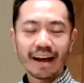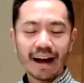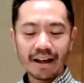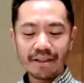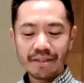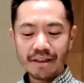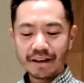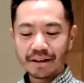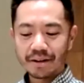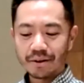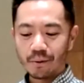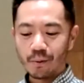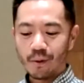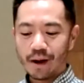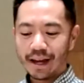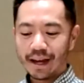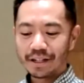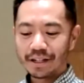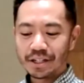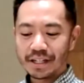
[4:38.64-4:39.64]
I think in a
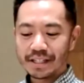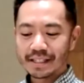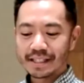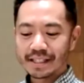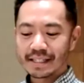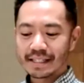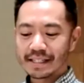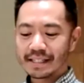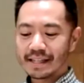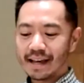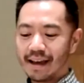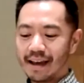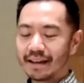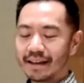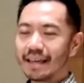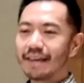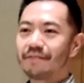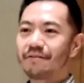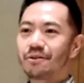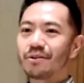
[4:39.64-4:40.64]
way Jesus is
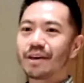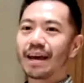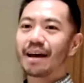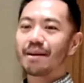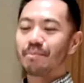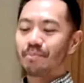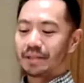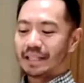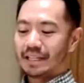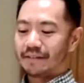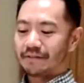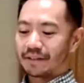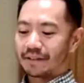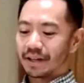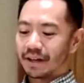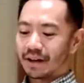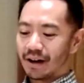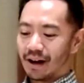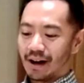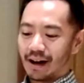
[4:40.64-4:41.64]
saying, if you can't believe
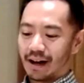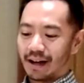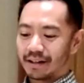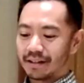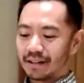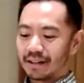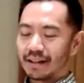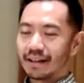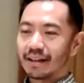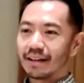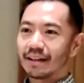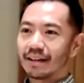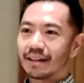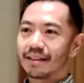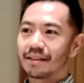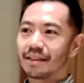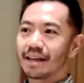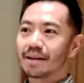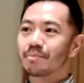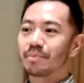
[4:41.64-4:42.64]
in God,
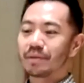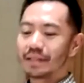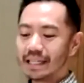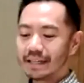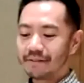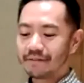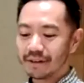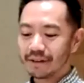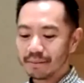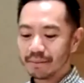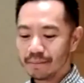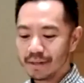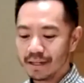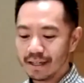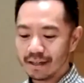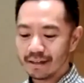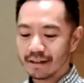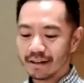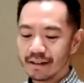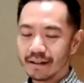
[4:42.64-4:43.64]
then believe in
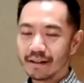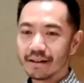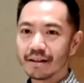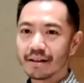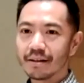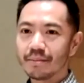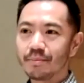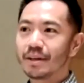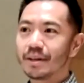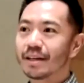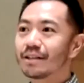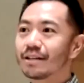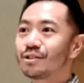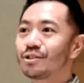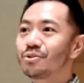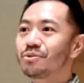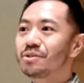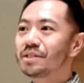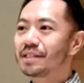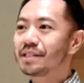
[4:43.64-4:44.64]
me, because
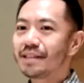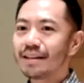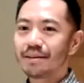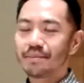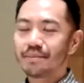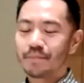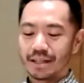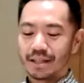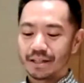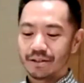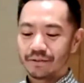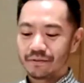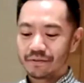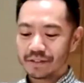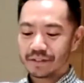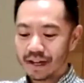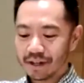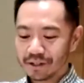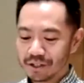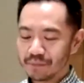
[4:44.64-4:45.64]
you see me, you've
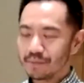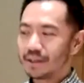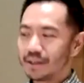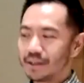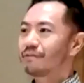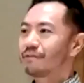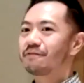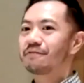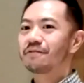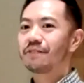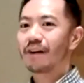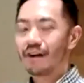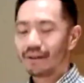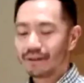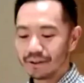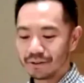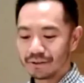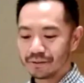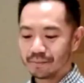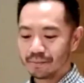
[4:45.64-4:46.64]
touched me, you've
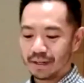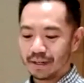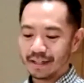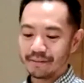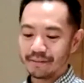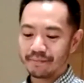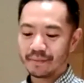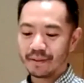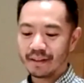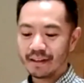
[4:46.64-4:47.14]
followed me.